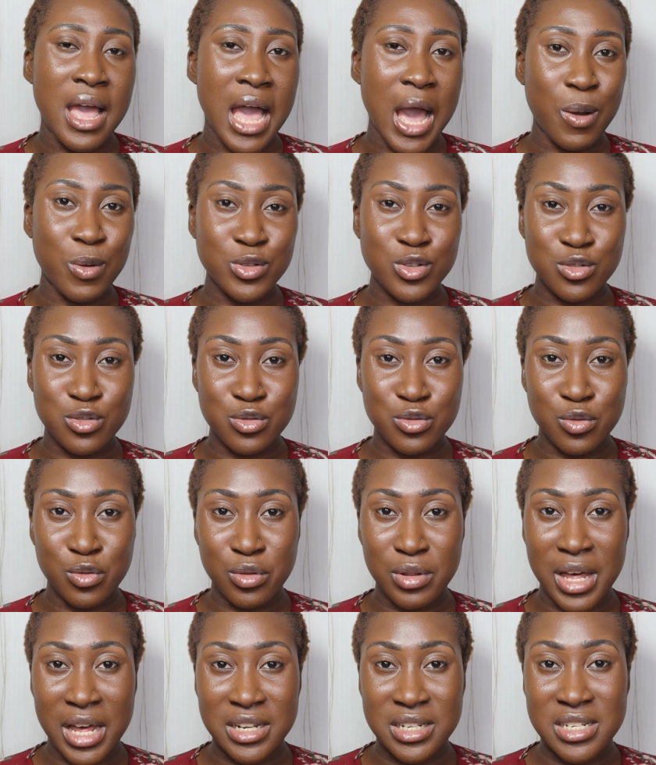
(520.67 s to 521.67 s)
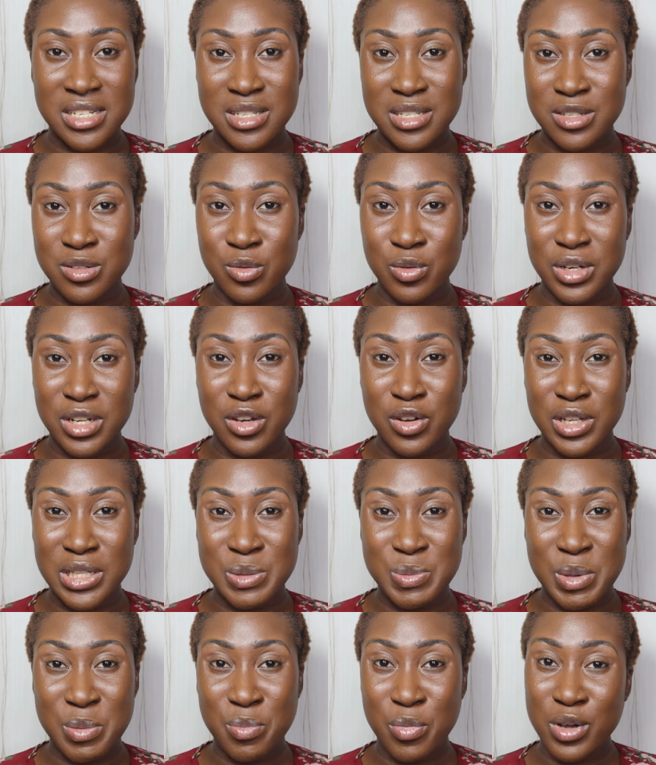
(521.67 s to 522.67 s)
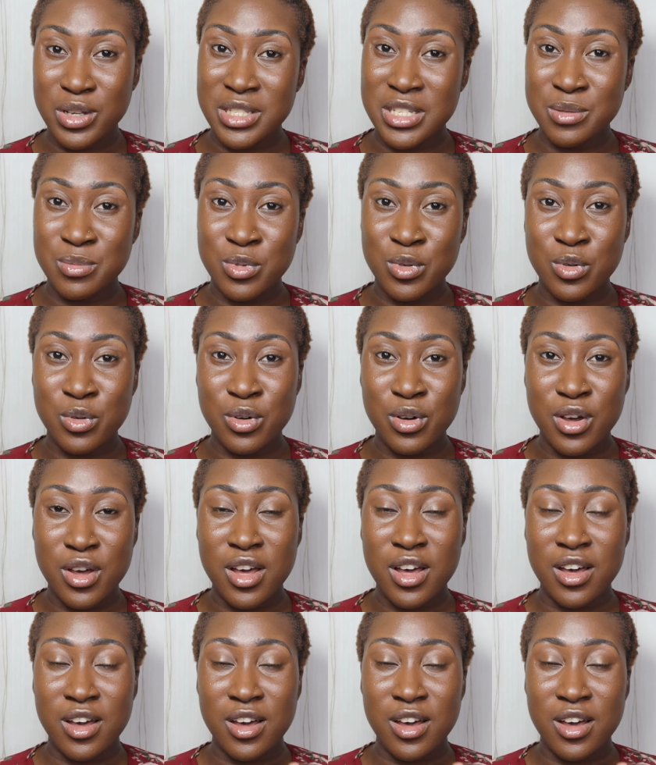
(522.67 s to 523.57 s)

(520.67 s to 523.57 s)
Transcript: I want you to know that this is only going to be possible